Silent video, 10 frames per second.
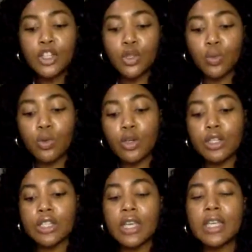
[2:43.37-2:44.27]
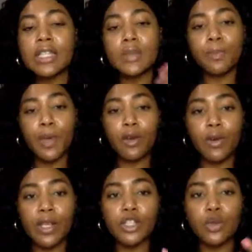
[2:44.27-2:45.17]
towards
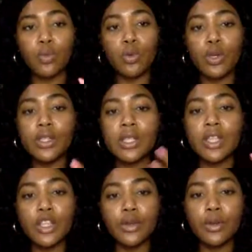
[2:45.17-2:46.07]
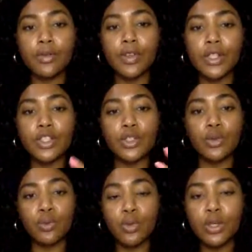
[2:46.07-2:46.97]
spirit, towards the universe,
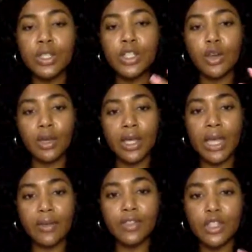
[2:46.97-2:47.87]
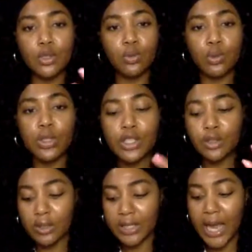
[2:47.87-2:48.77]
towards your gifts, towards
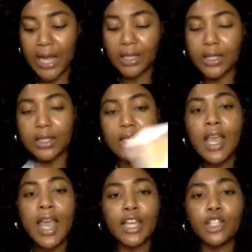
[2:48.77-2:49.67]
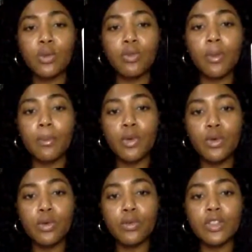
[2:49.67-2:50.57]
your talents. And you've
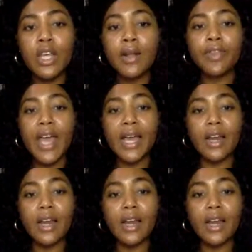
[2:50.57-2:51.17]
removed that